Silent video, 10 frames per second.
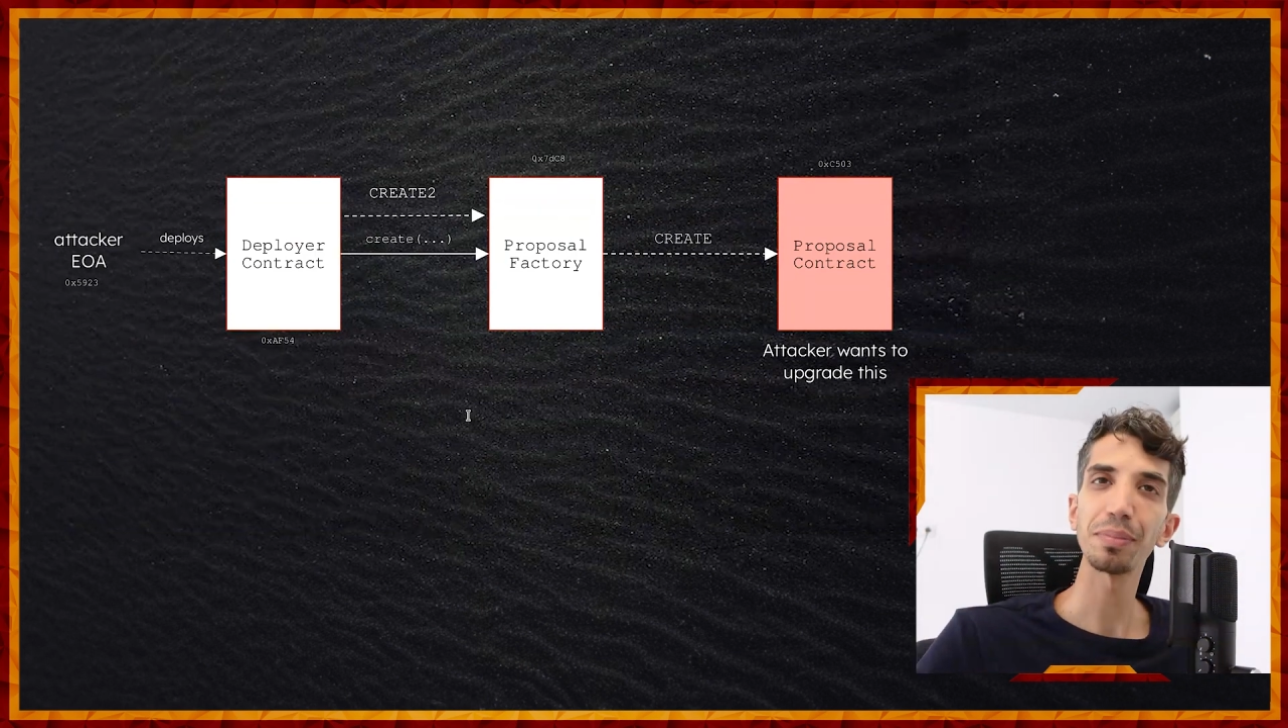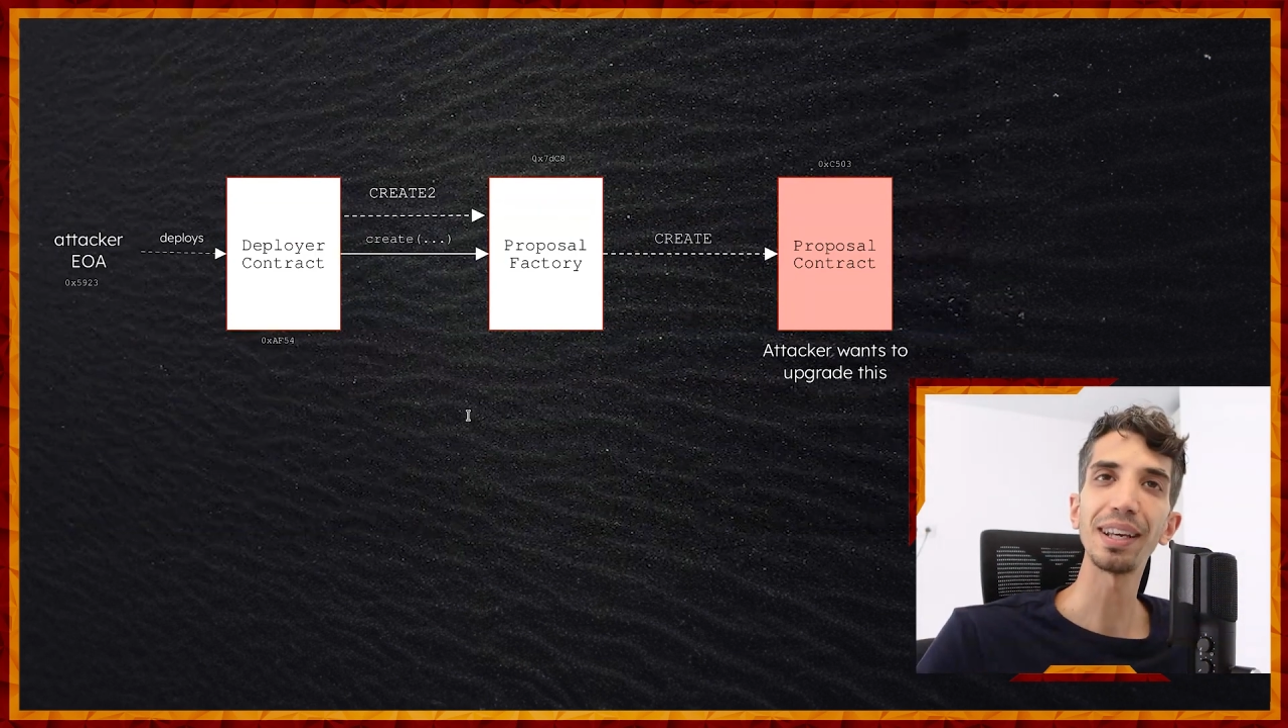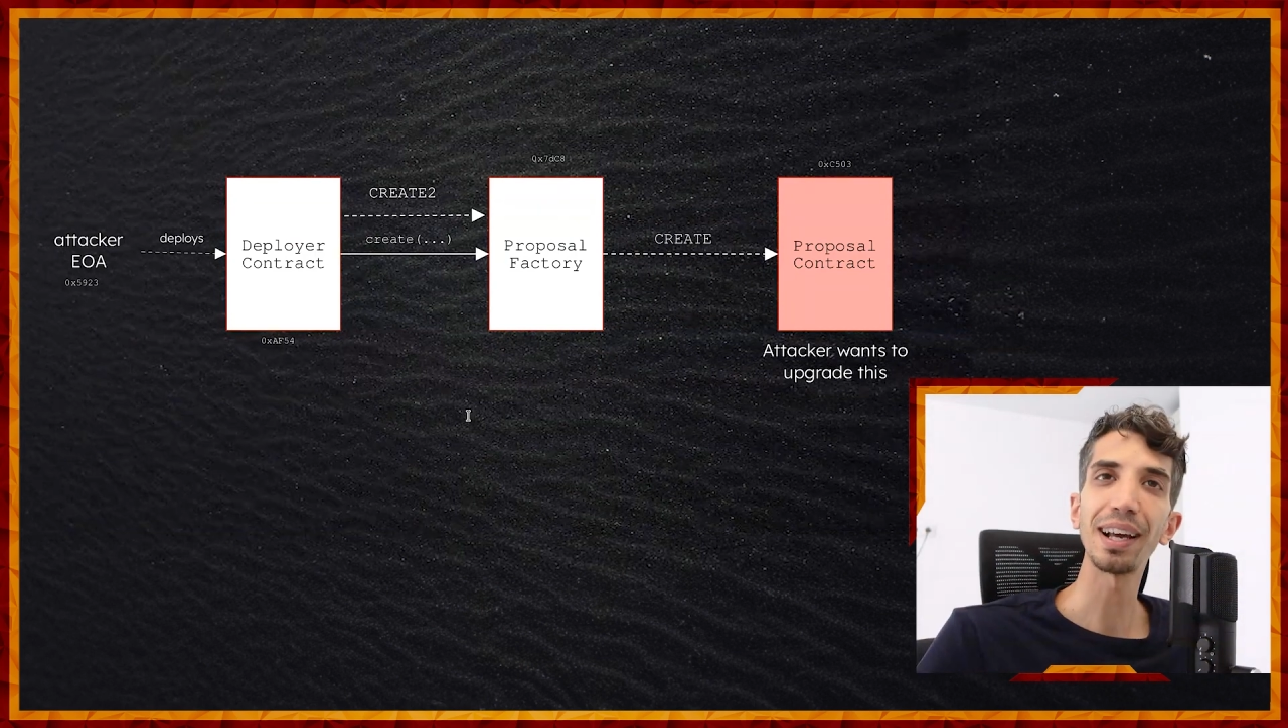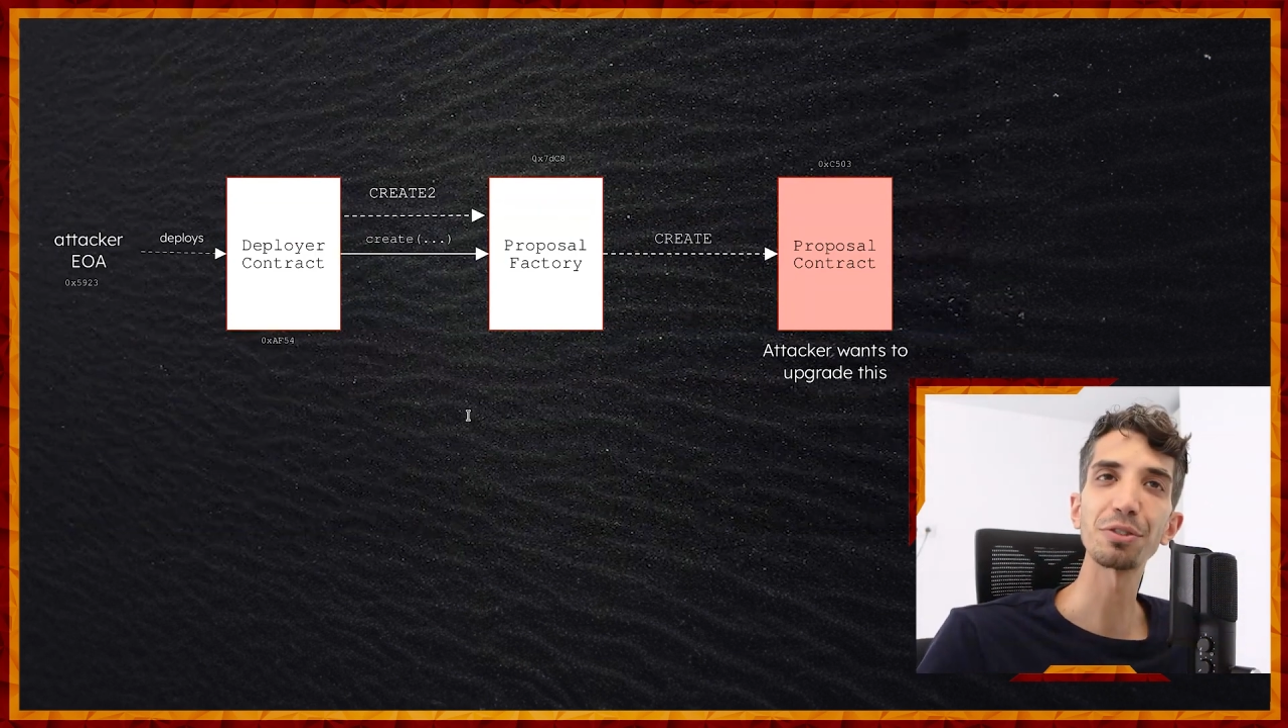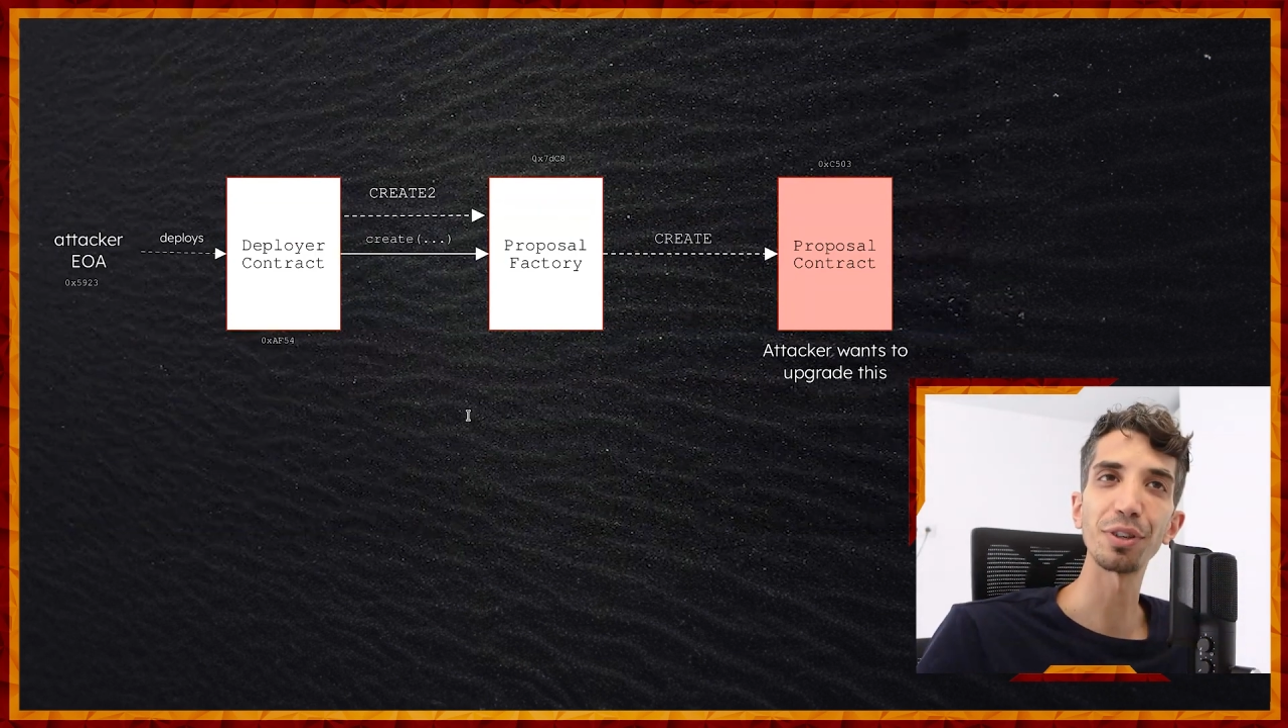
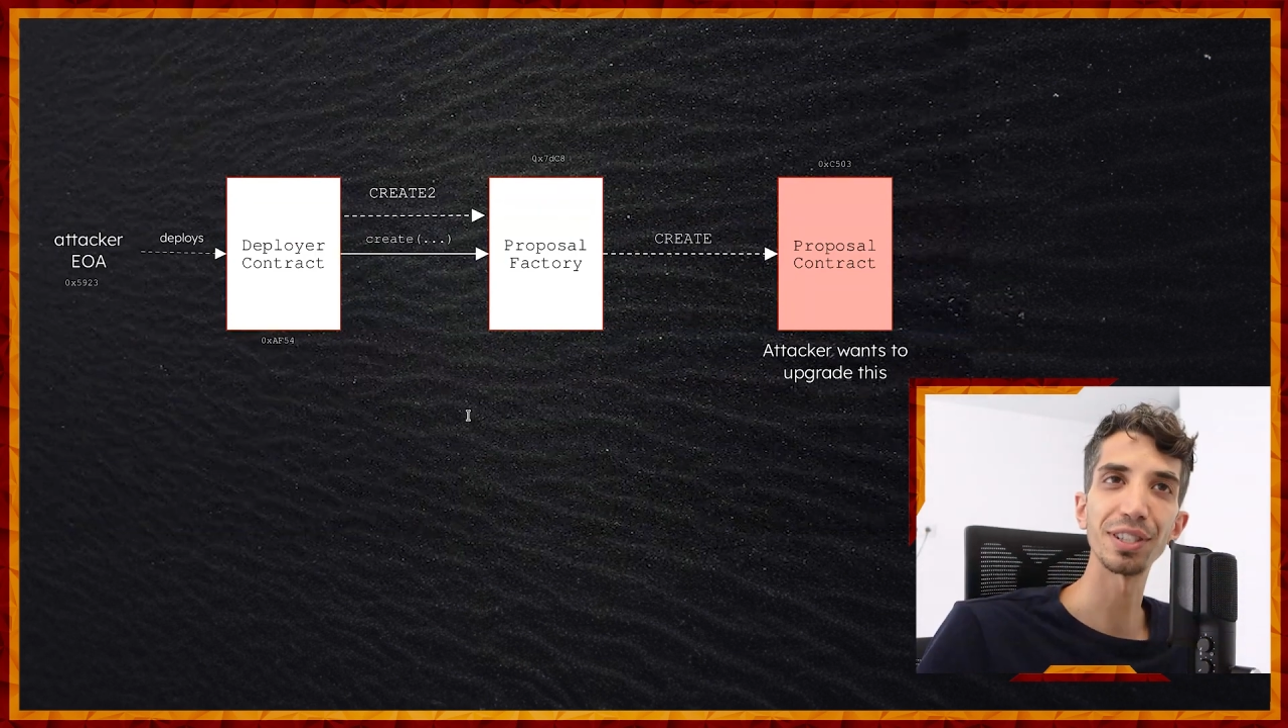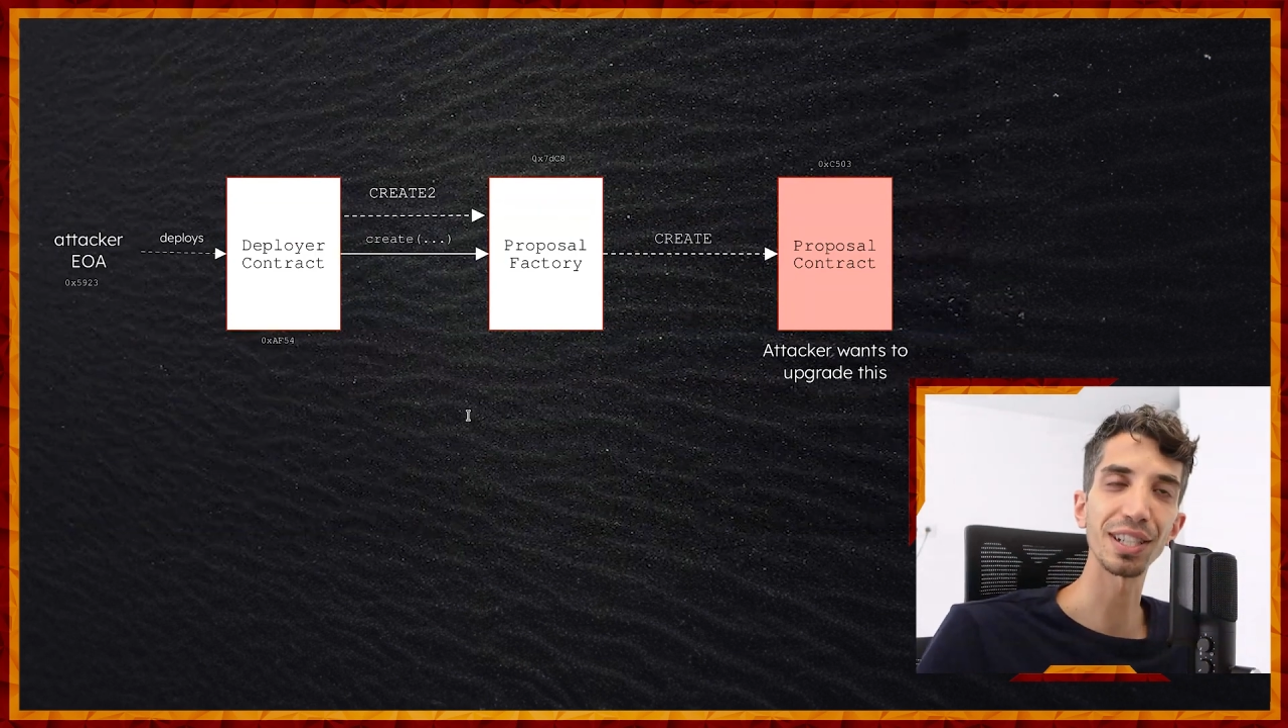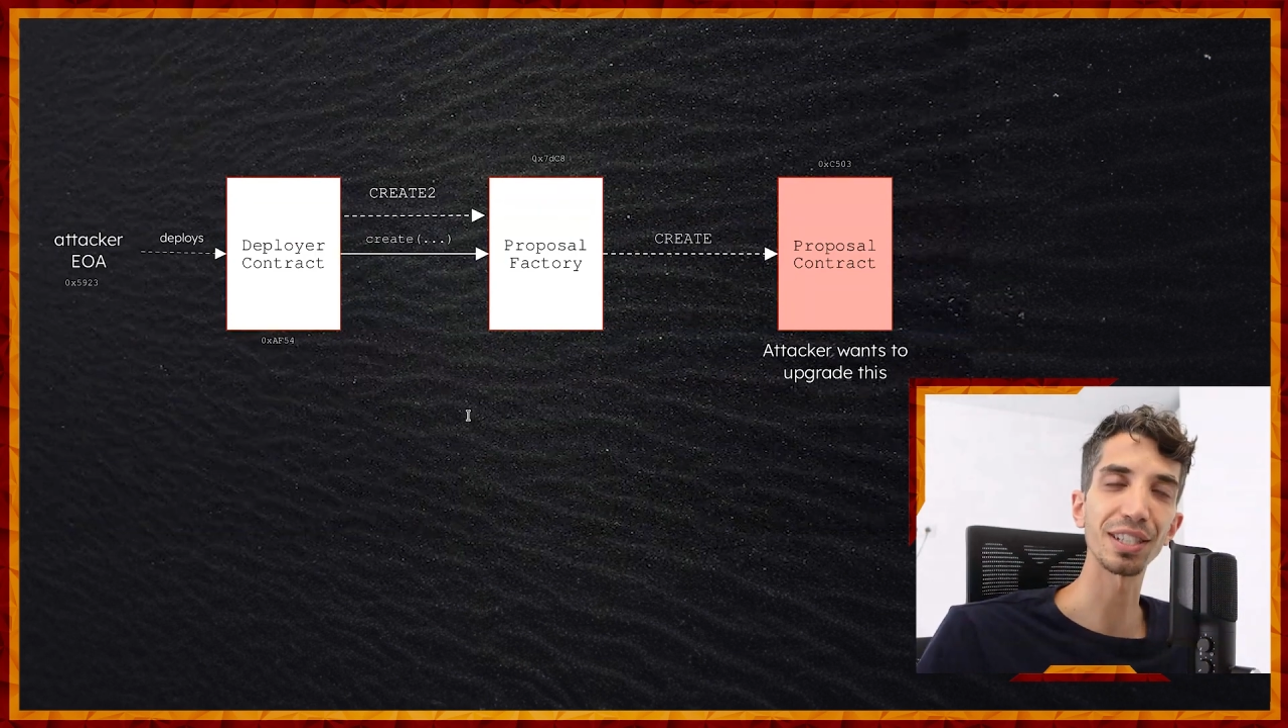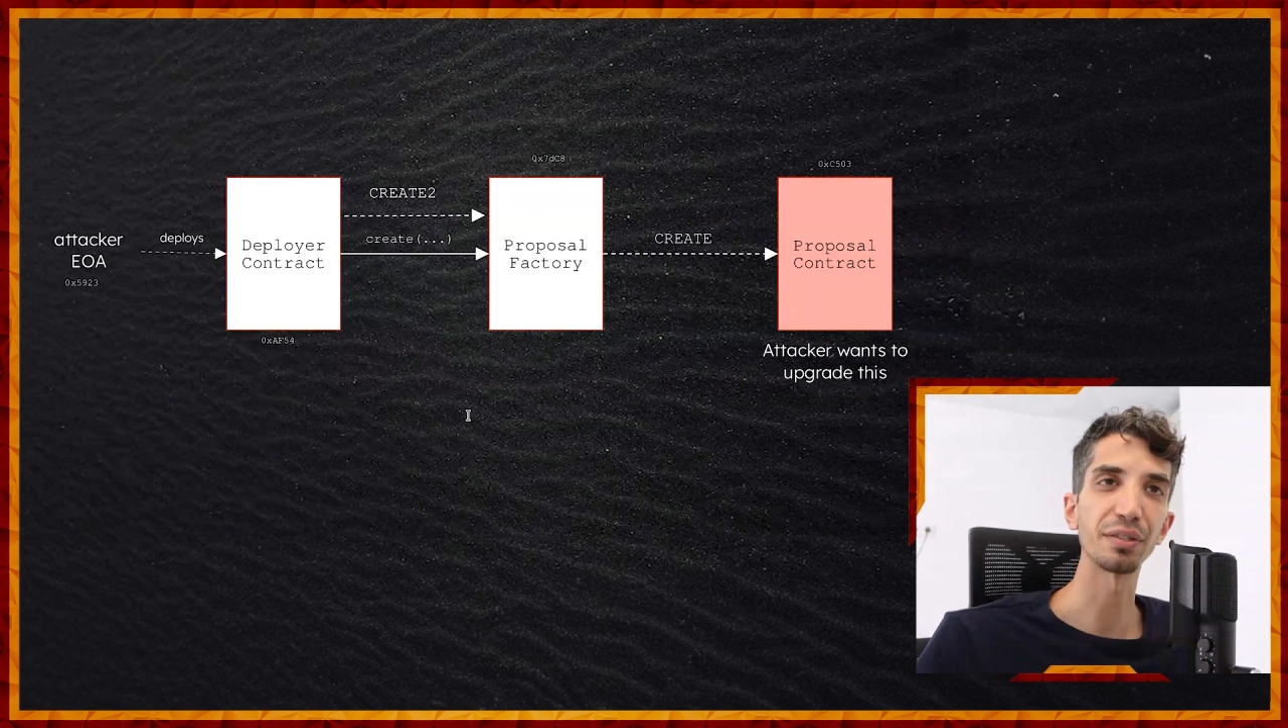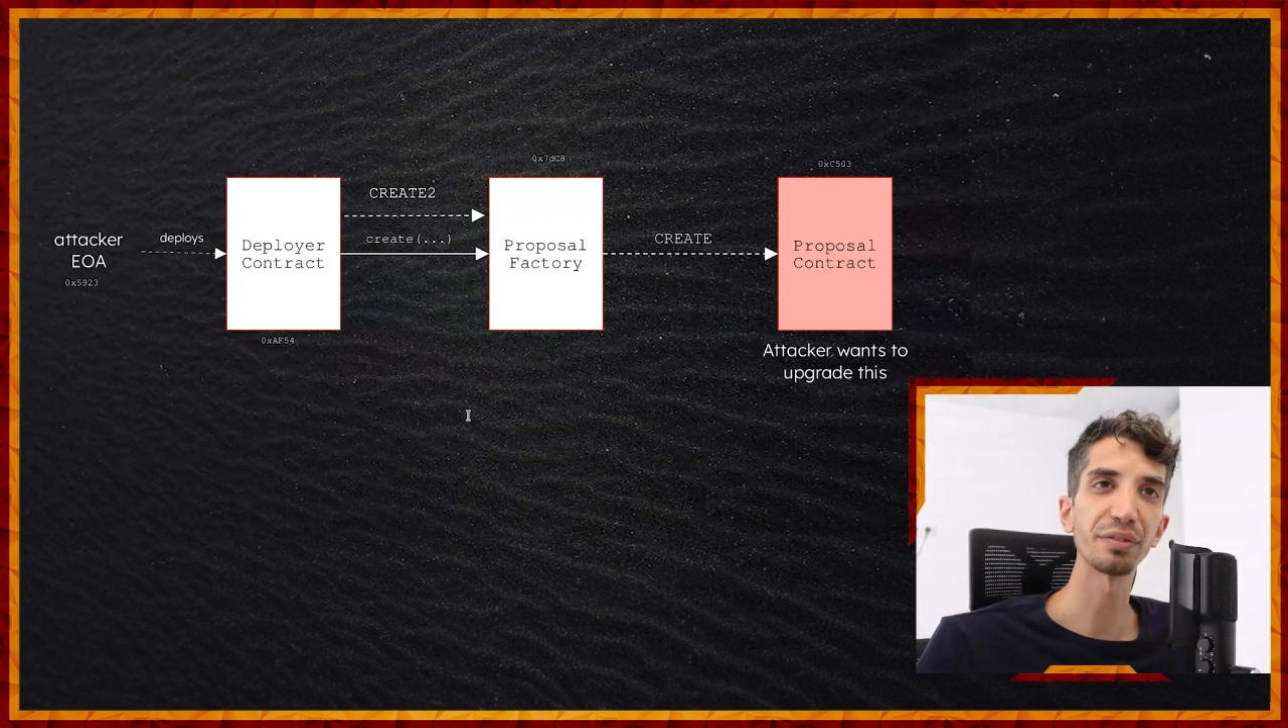be actually
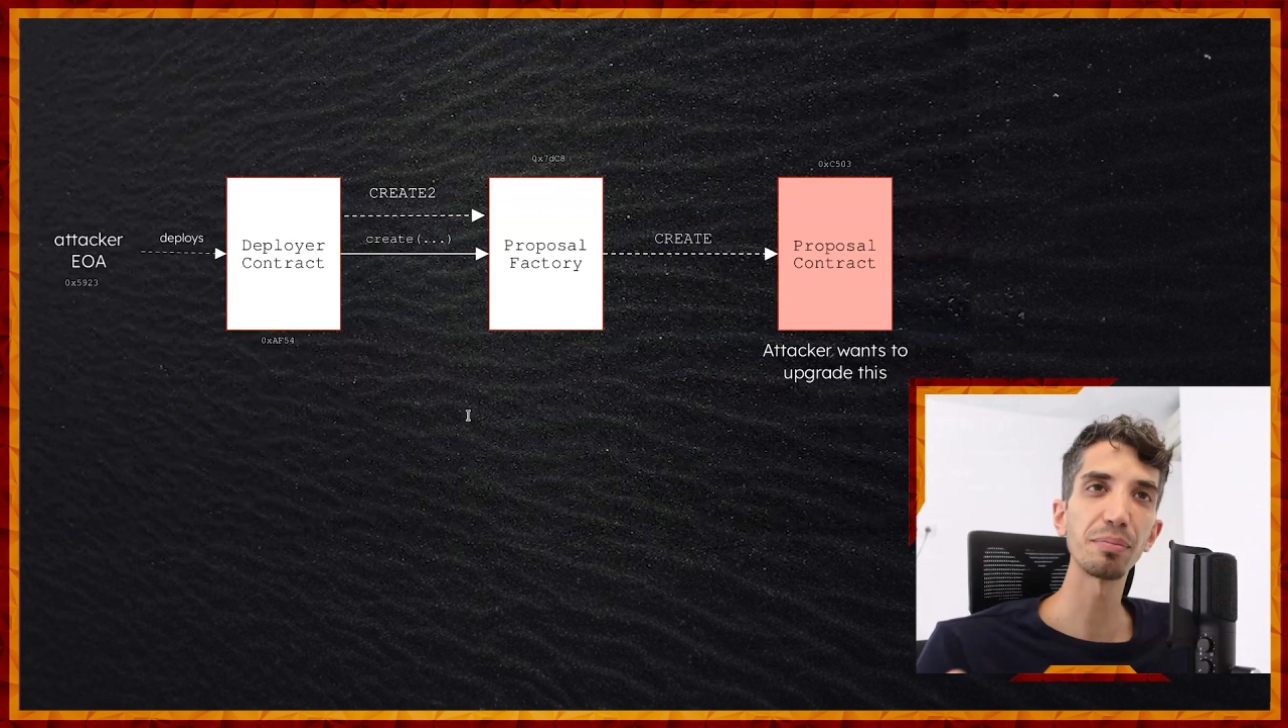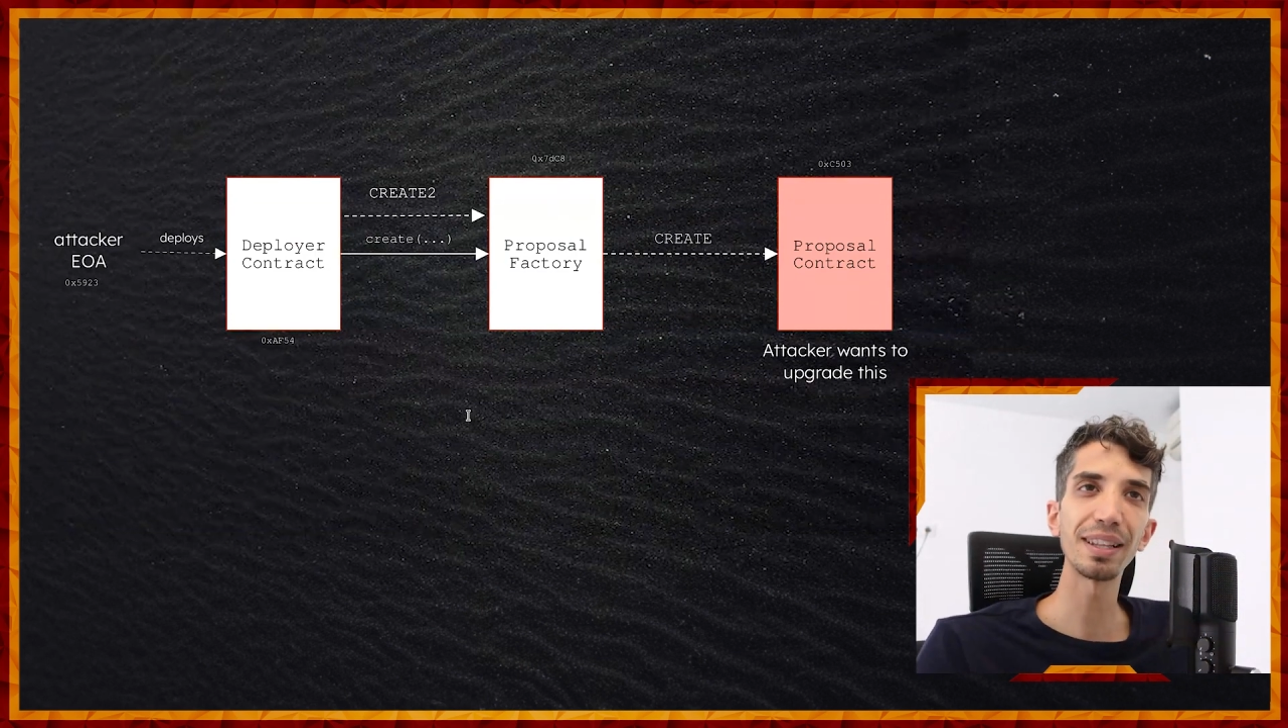successful,